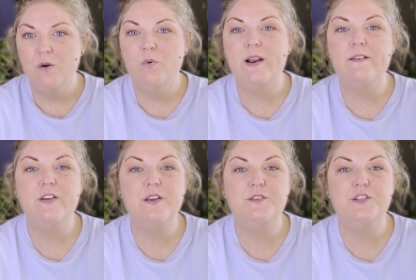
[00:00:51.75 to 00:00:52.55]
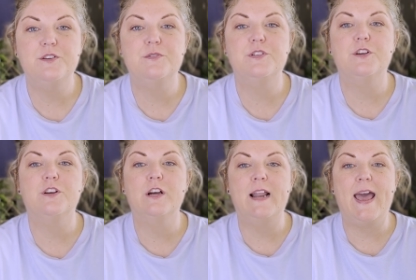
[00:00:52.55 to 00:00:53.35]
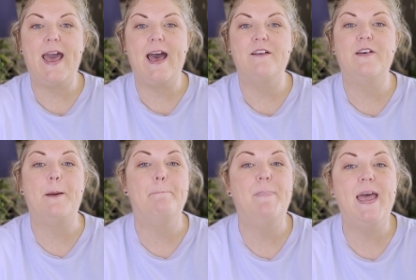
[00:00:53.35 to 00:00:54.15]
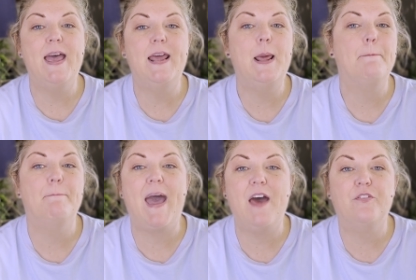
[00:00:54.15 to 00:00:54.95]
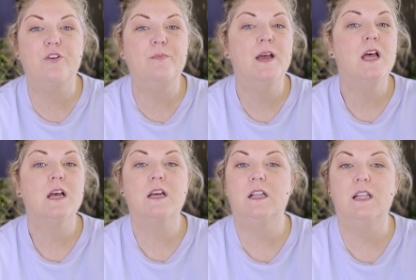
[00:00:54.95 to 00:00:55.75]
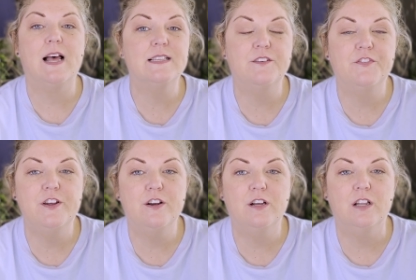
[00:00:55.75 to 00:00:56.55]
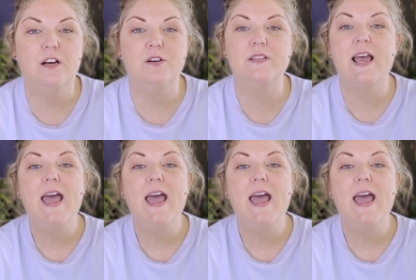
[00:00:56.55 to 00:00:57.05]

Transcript: Whatever you choose, you're gonna have a bed, bathroom, closet for your clothes,